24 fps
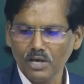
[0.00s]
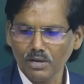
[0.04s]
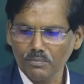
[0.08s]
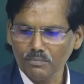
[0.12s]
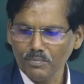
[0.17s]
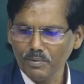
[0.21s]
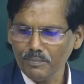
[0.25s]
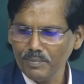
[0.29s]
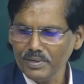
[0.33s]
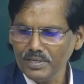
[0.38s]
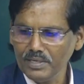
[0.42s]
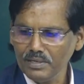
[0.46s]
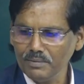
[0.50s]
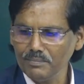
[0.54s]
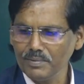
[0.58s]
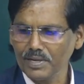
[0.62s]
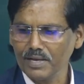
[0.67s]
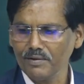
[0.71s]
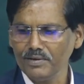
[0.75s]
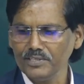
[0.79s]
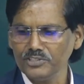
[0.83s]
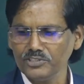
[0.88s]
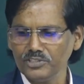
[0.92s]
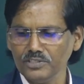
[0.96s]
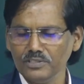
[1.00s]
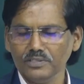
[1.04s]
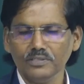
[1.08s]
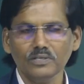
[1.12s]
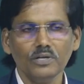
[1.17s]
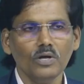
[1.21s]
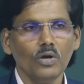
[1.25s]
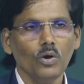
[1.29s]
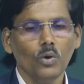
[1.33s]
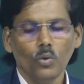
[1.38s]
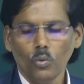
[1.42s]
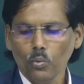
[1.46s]
or momentum equation,
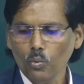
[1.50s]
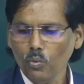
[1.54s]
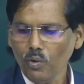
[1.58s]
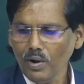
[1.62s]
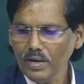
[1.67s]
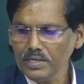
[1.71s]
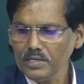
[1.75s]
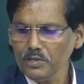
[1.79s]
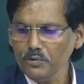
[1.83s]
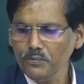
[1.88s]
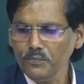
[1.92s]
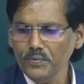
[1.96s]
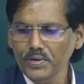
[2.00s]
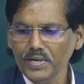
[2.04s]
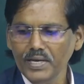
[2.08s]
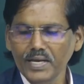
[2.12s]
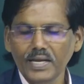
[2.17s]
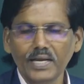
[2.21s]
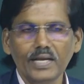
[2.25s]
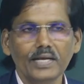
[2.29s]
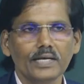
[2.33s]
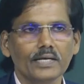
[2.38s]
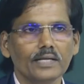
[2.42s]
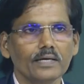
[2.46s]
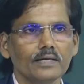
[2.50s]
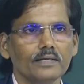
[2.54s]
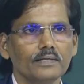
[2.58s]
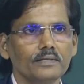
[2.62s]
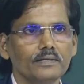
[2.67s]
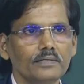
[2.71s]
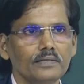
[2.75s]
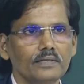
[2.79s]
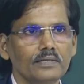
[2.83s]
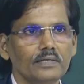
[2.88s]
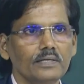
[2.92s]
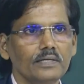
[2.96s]
what you need?
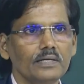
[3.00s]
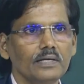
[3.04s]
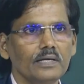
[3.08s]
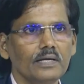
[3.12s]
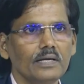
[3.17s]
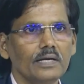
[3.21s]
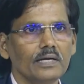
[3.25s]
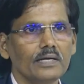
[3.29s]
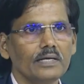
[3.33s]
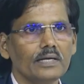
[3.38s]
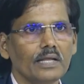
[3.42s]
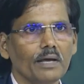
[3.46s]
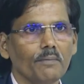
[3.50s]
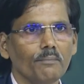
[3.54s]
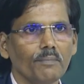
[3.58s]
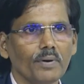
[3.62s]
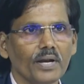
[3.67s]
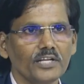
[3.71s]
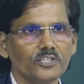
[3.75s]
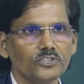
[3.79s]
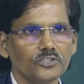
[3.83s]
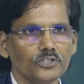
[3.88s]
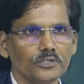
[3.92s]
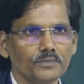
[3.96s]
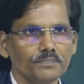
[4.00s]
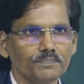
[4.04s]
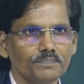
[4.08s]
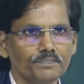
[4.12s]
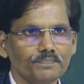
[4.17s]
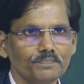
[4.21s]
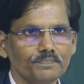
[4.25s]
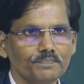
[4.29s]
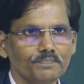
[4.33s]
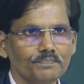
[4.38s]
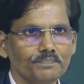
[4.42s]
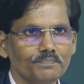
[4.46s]
Temperature.
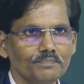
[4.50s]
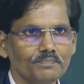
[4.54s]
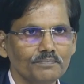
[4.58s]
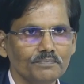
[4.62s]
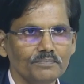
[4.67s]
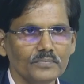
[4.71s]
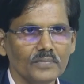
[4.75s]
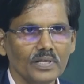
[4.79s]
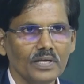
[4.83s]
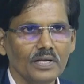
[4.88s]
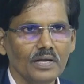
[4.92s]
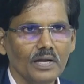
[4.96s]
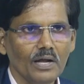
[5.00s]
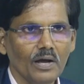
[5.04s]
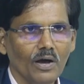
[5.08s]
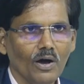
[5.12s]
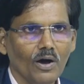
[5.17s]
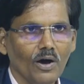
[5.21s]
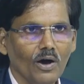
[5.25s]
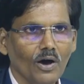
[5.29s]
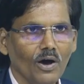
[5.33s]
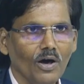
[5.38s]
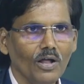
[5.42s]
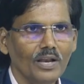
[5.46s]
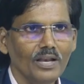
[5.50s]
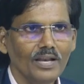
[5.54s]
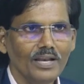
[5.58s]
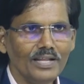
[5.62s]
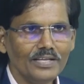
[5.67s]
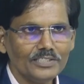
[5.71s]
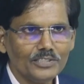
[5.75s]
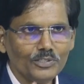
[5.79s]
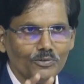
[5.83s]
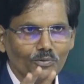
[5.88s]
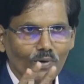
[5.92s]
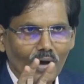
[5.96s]

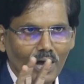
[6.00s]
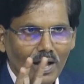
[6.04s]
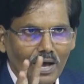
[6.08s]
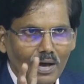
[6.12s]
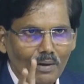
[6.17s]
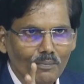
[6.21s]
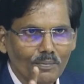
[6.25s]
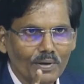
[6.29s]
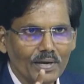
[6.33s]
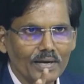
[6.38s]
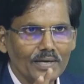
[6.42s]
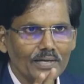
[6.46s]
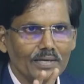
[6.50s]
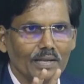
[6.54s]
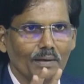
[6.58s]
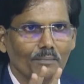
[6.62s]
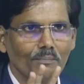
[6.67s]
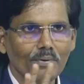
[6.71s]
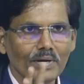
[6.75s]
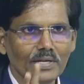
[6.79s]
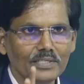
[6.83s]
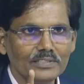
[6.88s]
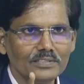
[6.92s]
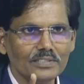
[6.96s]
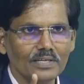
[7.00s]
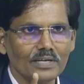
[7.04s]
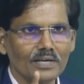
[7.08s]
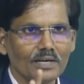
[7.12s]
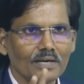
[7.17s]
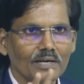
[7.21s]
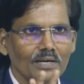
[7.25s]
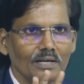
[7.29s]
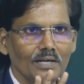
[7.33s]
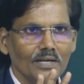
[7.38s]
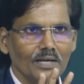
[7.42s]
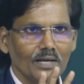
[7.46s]
Unless you have a temperature,
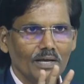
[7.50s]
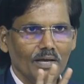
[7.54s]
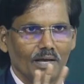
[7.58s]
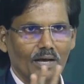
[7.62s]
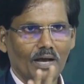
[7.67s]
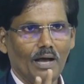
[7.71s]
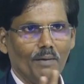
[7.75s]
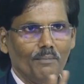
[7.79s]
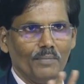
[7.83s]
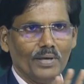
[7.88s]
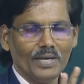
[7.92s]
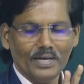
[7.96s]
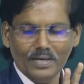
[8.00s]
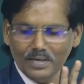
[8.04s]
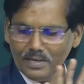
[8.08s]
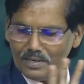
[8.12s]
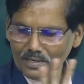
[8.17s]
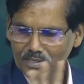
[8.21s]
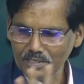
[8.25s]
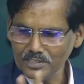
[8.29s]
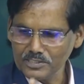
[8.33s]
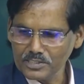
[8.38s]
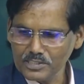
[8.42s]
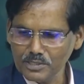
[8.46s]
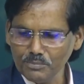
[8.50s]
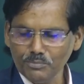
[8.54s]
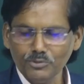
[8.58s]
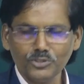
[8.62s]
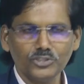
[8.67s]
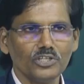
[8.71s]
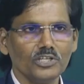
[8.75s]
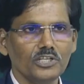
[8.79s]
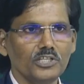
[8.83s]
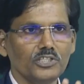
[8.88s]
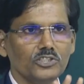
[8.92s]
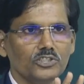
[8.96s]

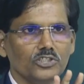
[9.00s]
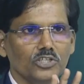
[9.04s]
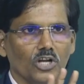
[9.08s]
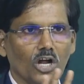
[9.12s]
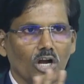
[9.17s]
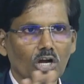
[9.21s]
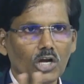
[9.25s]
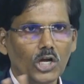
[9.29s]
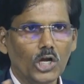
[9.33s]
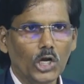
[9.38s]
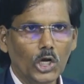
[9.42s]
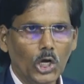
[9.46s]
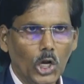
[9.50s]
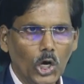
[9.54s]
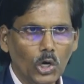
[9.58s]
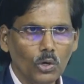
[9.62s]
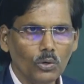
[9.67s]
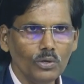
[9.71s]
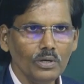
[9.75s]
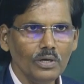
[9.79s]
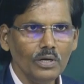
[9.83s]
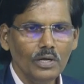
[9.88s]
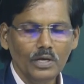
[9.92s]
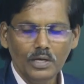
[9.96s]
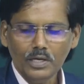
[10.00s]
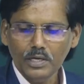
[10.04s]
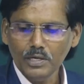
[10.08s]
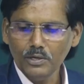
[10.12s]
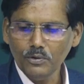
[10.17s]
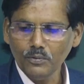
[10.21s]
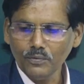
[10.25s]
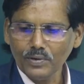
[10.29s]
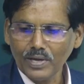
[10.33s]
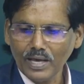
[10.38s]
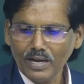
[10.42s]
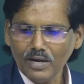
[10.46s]
distribution is not known,
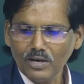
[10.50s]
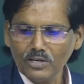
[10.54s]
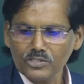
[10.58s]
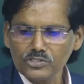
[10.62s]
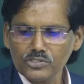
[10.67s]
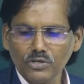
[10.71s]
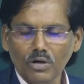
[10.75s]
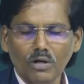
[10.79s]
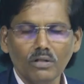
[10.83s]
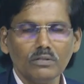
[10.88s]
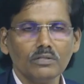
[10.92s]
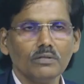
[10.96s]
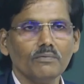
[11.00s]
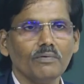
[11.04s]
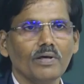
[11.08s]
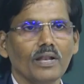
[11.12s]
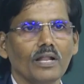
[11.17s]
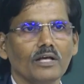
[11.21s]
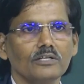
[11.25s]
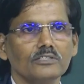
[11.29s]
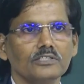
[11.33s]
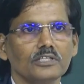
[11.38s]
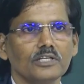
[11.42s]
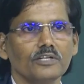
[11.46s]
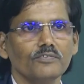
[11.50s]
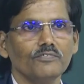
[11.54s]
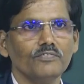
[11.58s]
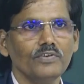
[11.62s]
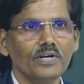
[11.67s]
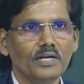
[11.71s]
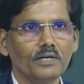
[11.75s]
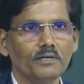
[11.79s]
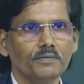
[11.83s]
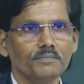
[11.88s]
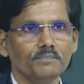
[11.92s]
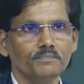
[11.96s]
you cannot solve the velocity
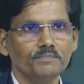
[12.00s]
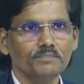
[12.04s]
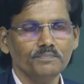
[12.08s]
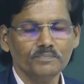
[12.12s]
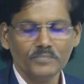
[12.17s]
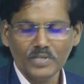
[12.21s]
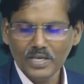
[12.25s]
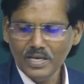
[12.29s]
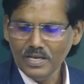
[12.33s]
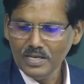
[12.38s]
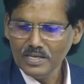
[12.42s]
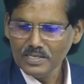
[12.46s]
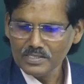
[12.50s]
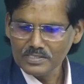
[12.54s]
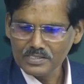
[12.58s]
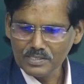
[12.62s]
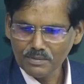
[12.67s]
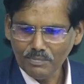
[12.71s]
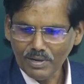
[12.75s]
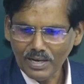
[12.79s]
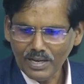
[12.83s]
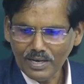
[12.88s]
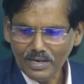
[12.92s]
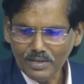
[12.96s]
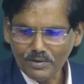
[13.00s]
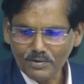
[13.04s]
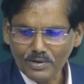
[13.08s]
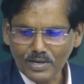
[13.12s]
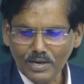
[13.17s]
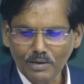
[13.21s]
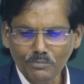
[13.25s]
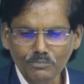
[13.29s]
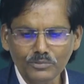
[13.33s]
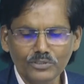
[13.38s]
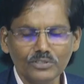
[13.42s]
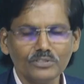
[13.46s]
field. Similarly, you
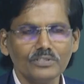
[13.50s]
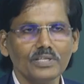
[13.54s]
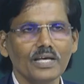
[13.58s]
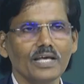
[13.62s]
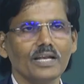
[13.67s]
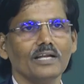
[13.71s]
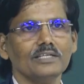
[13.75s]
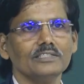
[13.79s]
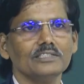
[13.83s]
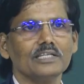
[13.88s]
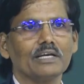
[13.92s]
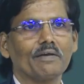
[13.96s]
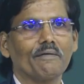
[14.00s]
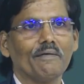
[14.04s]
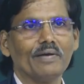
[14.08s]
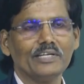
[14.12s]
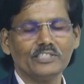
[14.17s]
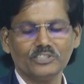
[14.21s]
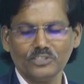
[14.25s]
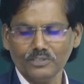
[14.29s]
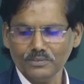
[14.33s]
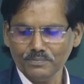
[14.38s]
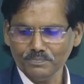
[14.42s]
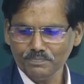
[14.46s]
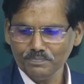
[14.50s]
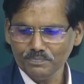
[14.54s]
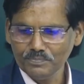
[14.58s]
come to the energy equation.